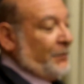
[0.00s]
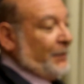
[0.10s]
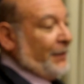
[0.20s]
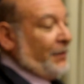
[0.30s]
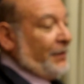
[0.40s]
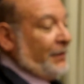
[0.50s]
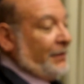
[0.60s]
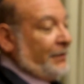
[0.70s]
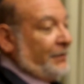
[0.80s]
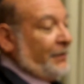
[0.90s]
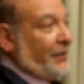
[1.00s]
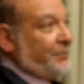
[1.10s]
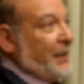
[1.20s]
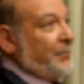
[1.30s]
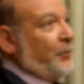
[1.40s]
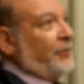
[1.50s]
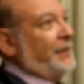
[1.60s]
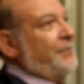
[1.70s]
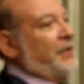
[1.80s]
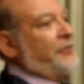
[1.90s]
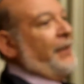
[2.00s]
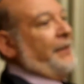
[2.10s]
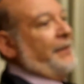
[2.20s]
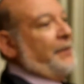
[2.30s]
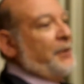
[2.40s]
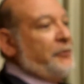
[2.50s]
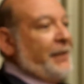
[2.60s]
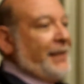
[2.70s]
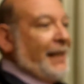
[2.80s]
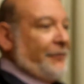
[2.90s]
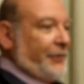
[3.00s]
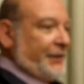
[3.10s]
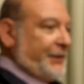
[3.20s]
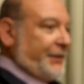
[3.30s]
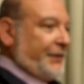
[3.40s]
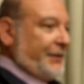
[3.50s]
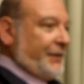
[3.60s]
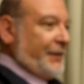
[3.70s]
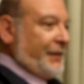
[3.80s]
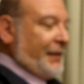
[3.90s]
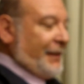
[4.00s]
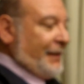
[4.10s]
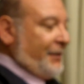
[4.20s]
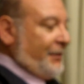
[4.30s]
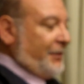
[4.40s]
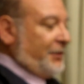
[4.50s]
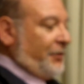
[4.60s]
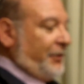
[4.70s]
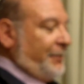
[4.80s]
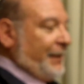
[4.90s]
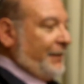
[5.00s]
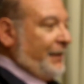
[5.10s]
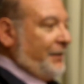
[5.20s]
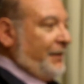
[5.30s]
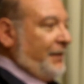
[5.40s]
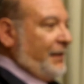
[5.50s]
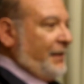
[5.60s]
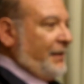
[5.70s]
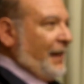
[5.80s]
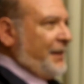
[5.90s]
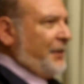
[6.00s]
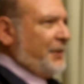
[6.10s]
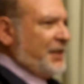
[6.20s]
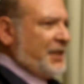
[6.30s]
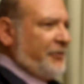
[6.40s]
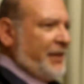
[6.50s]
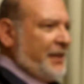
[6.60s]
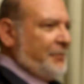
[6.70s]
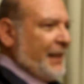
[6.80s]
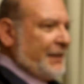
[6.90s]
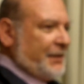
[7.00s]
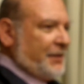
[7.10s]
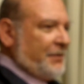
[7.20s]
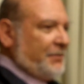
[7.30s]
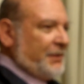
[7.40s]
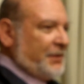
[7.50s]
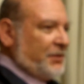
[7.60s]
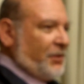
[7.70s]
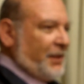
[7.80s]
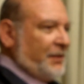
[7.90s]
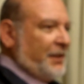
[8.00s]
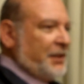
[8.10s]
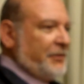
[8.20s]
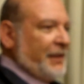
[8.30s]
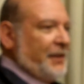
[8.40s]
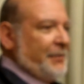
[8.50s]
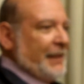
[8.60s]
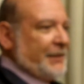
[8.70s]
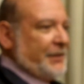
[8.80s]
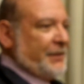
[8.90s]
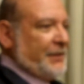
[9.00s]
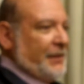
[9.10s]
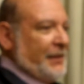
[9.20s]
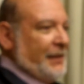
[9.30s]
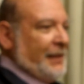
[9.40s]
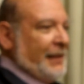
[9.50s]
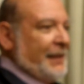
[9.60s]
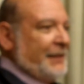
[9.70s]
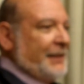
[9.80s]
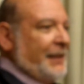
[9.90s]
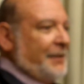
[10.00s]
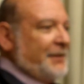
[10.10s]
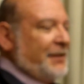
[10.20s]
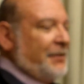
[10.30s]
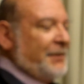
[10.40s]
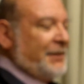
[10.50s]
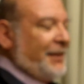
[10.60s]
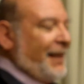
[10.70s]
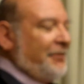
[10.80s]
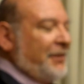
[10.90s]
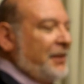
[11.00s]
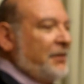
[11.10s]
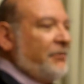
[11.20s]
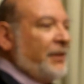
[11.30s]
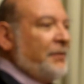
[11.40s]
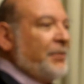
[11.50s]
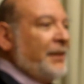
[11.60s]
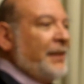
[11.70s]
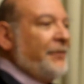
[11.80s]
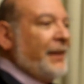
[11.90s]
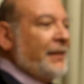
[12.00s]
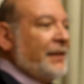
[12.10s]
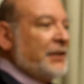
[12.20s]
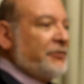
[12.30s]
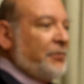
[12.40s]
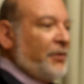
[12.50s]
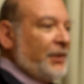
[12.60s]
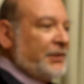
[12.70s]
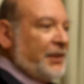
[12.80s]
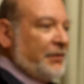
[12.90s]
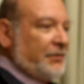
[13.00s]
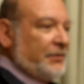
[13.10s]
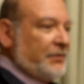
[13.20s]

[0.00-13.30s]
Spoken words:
When our people were in Madrid, in the Madrid conference, I heard a story about how I think the Syrian ambassador was talking to the Israeli ambassador, and he said to him, you know, mister, I don't think you really believe that Israel belongs to you.